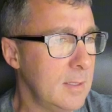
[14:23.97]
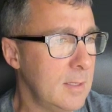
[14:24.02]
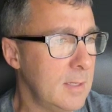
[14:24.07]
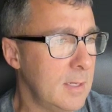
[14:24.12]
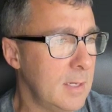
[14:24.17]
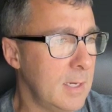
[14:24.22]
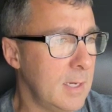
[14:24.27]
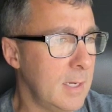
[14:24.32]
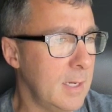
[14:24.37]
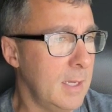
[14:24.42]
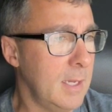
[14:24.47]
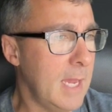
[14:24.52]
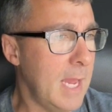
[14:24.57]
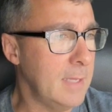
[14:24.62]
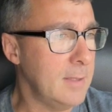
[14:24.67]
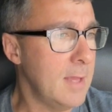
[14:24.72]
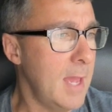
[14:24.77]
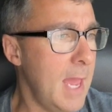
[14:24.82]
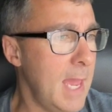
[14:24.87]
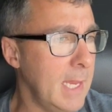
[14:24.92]
I had
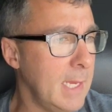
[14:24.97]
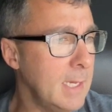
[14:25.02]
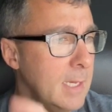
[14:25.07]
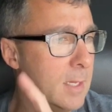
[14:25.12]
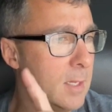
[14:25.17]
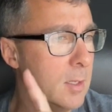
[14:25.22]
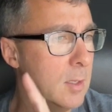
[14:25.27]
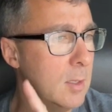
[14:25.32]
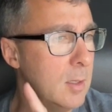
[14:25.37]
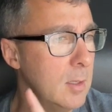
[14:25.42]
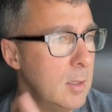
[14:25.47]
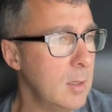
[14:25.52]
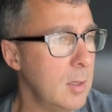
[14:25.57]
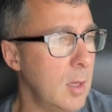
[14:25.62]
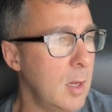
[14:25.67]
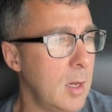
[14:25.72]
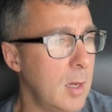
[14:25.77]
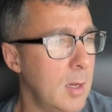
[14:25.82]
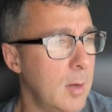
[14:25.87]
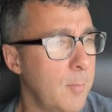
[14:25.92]
to hang
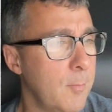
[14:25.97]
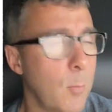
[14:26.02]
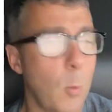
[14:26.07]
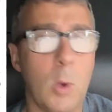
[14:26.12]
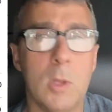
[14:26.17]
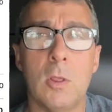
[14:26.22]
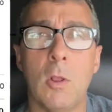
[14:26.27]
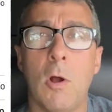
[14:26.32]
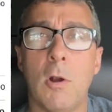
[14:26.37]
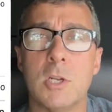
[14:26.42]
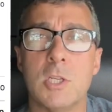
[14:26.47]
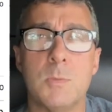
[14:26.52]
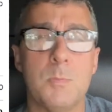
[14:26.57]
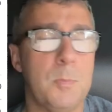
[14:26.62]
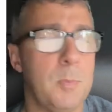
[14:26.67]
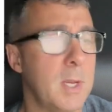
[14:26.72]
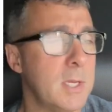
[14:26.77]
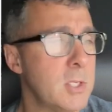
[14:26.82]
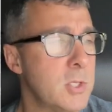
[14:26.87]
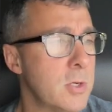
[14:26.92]
one large
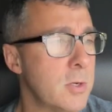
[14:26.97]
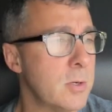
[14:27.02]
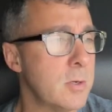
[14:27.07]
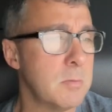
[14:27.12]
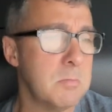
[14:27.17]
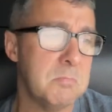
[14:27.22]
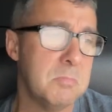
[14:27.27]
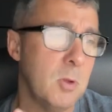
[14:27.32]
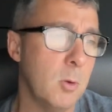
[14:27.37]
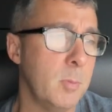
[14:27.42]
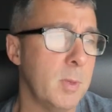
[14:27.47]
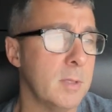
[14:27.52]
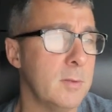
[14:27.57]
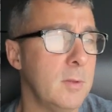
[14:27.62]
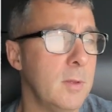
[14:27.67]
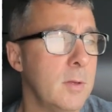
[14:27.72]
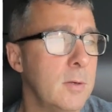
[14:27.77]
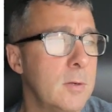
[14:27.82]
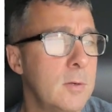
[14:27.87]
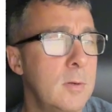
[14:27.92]
picture, no big
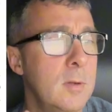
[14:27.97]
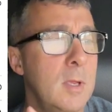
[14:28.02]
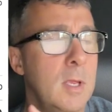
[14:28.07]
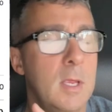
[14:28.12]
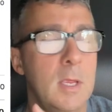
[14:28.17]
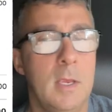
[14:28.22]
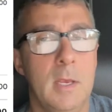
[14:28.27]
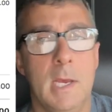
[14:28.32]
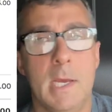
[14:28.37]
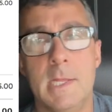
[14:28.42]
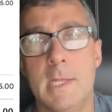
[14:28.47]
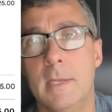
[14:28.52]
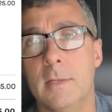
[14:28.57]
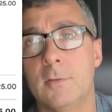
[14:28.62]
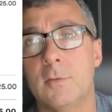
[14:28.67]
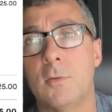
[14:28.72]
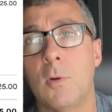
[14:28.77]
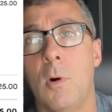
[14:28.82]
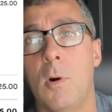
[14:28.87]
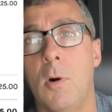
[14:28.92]
deal, and then
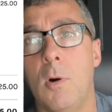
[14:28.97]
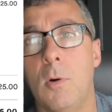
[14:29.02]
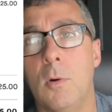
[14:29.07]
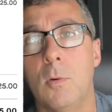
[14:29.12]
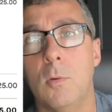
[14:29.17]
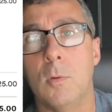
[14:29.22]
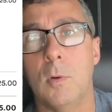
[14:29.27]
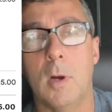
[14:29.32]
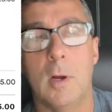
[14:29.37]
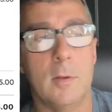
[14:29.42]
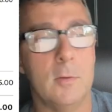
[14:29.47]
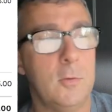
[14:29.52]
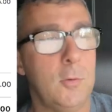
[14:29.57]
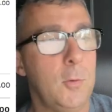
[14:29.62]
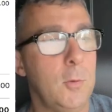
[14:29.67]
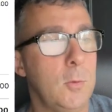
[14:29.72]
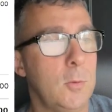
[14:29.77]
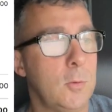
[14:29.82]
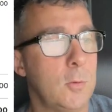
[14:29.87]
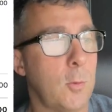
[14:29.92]
install
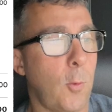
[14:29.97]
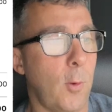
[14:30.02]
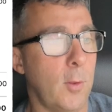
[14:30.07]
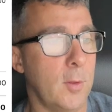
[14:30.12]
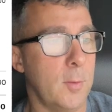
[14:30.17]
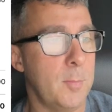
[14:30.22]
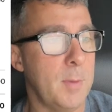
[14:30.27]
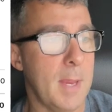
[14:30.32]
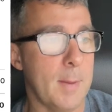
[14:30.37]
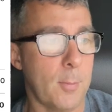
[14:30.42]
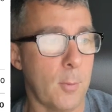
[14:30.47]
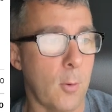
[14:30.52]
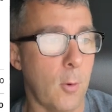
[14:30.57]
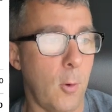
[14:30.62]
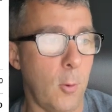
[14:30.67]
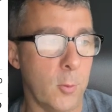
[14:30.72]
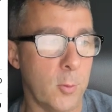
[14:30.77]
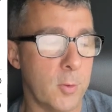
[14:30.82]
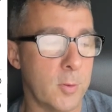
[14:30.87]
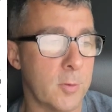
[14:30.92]
2 toilet paper
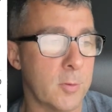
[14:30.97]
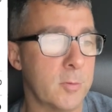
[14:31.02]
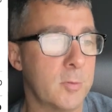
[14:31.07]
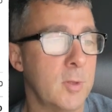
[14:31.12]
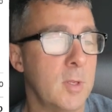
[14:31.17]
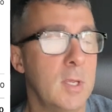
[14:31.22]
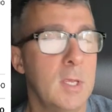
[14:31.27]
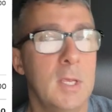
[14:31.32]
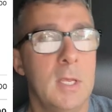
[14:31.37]
holders.